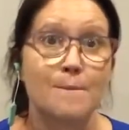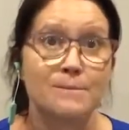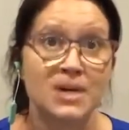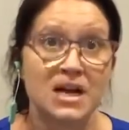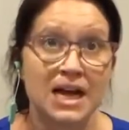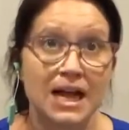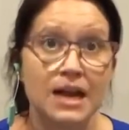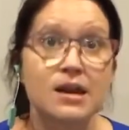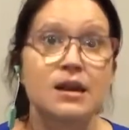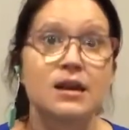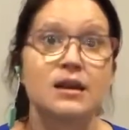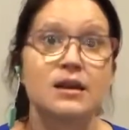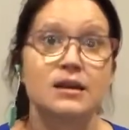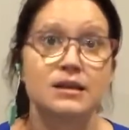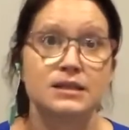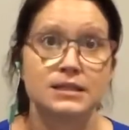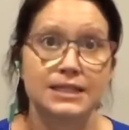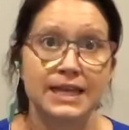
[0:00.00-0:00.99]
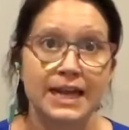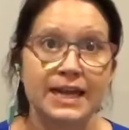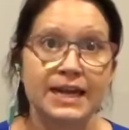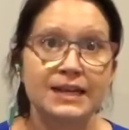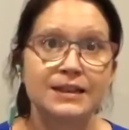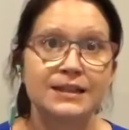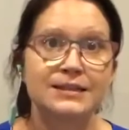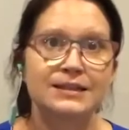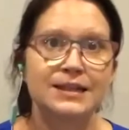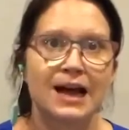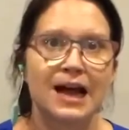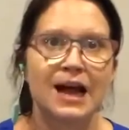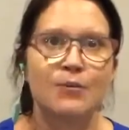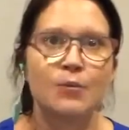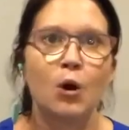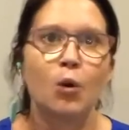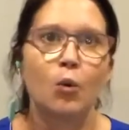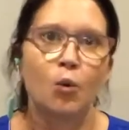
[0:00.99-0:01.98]
But take the
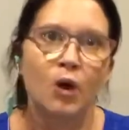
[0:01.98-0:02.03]
time